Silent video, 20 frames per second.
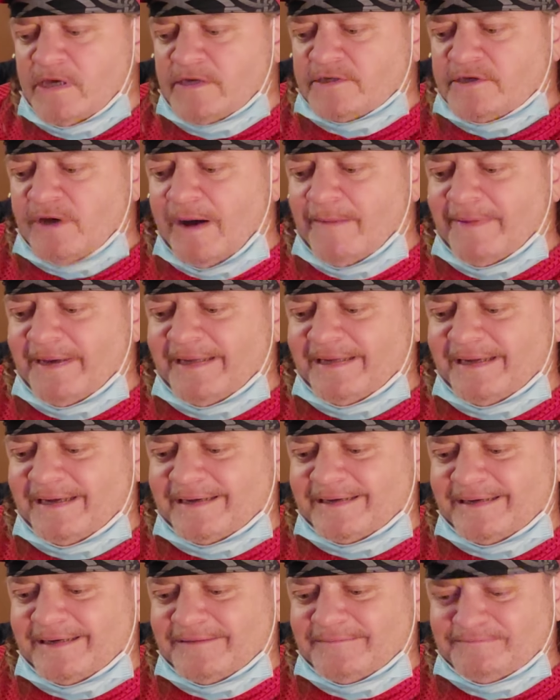So I mean,
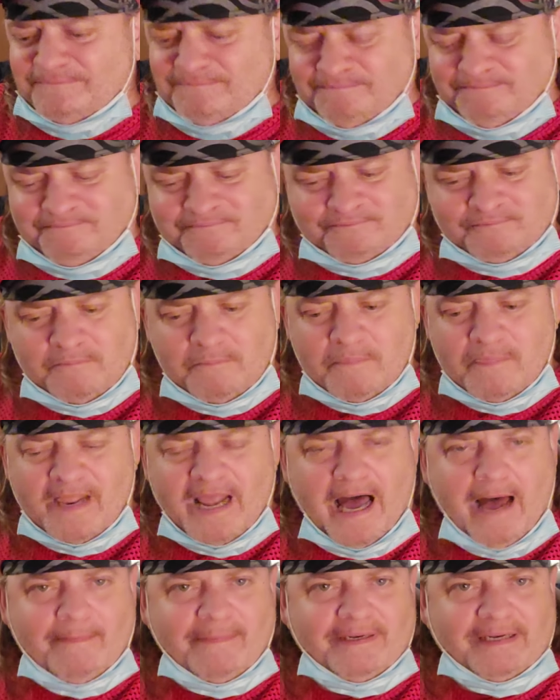like,
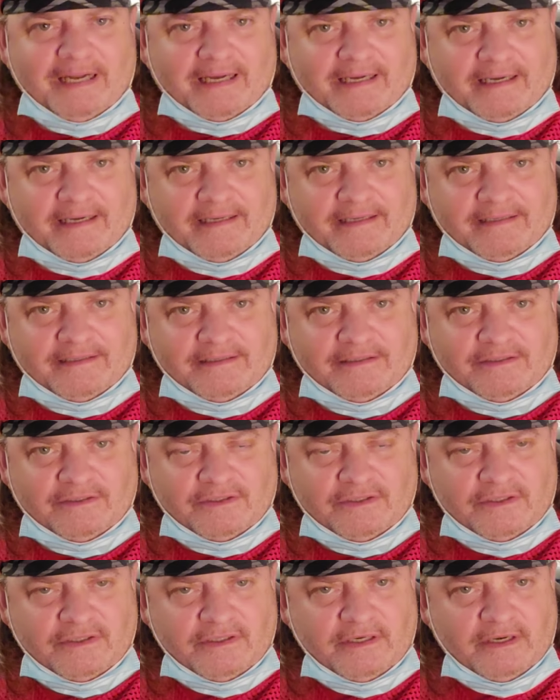I've been like
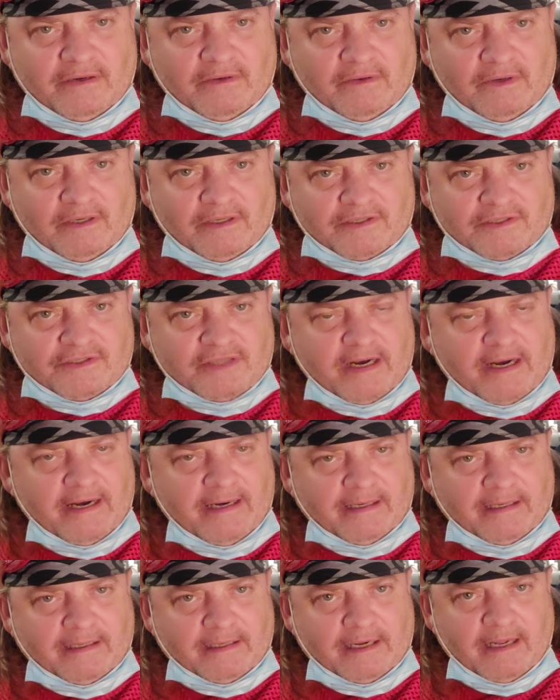
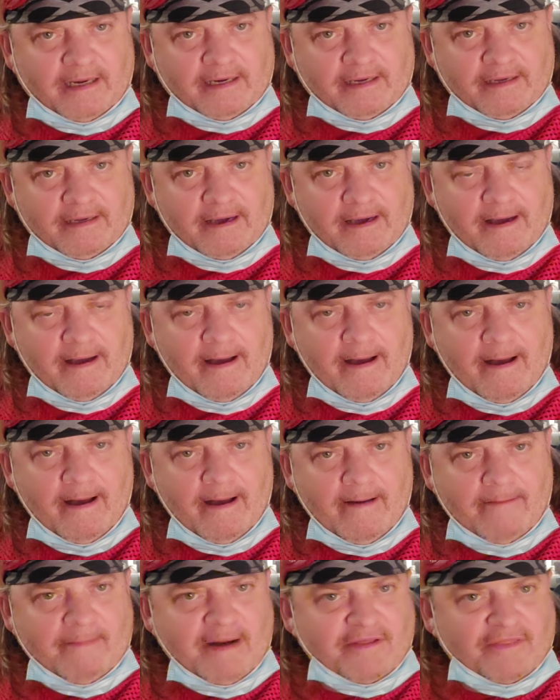studying a lot
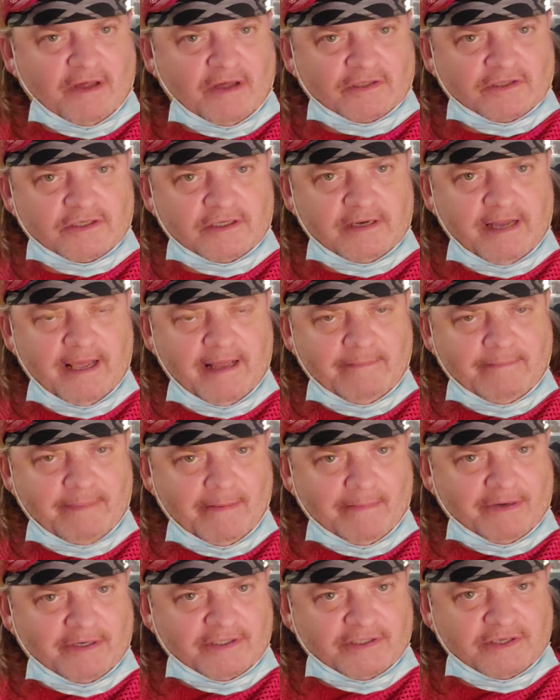of my thoughts and
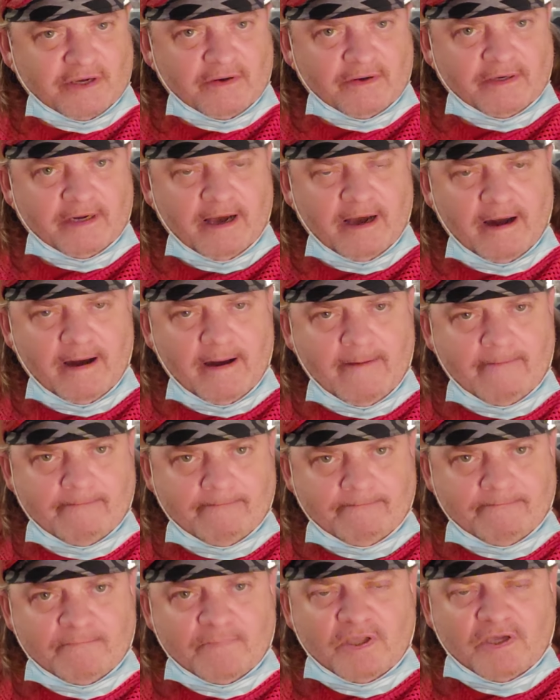memories on
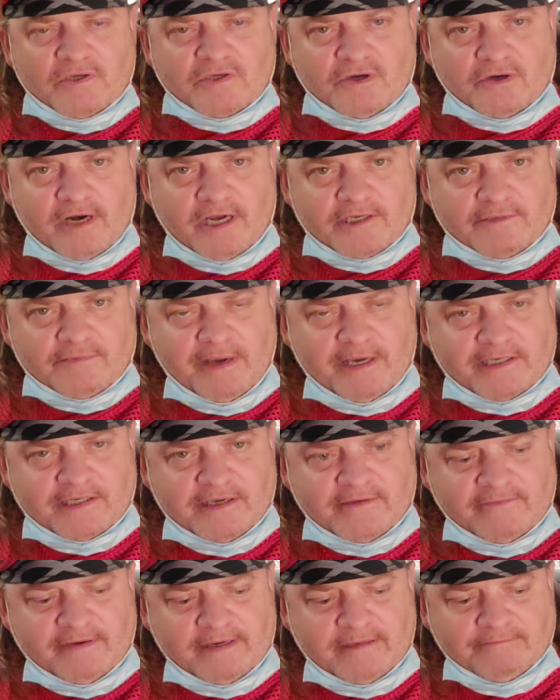certain aspects
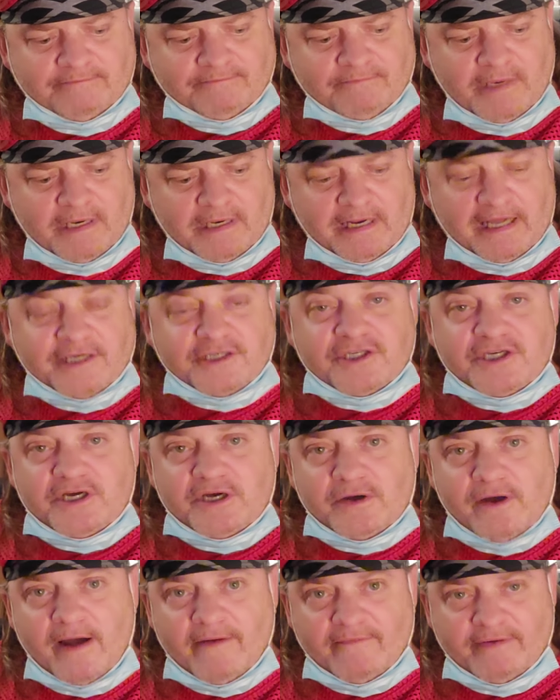of like
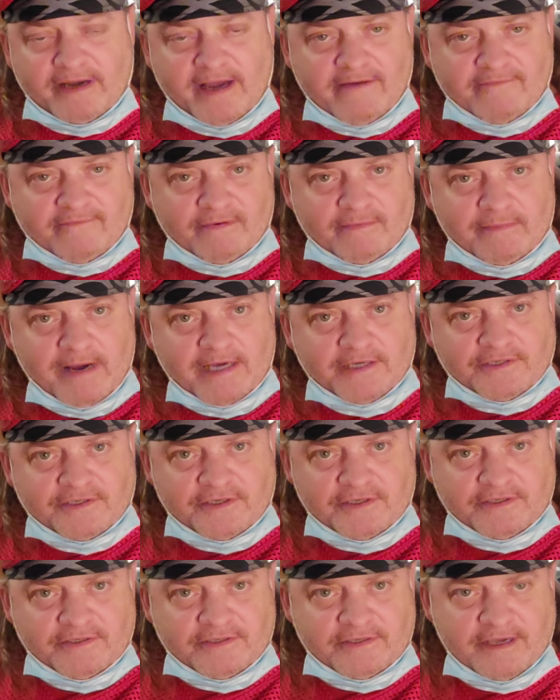geographic
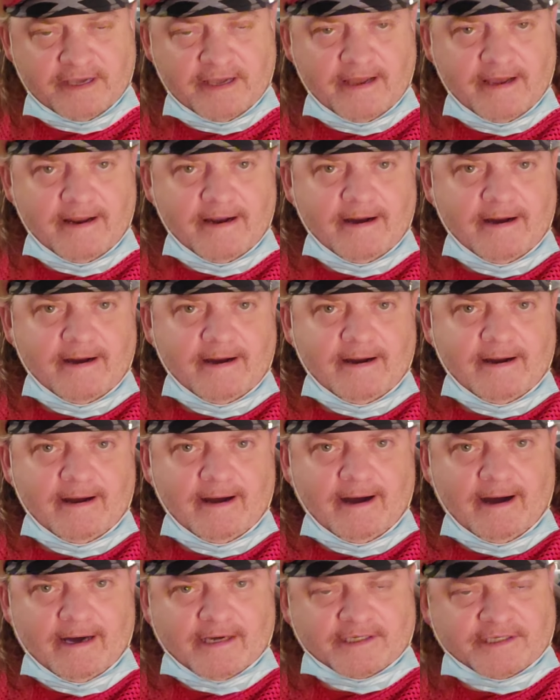informations
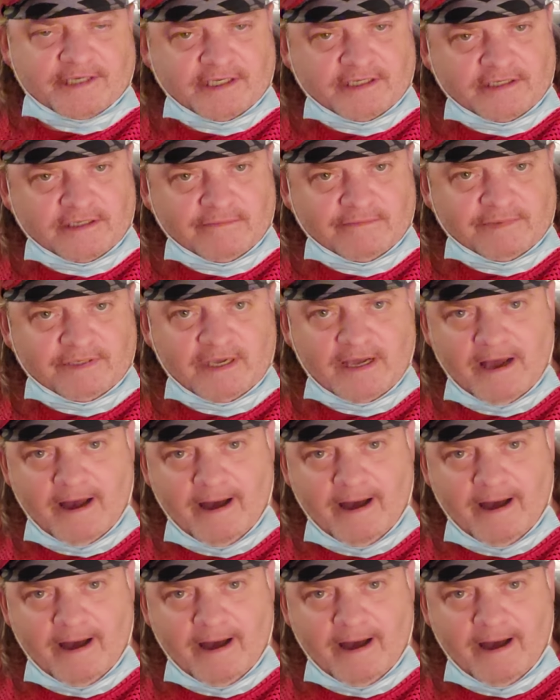systems,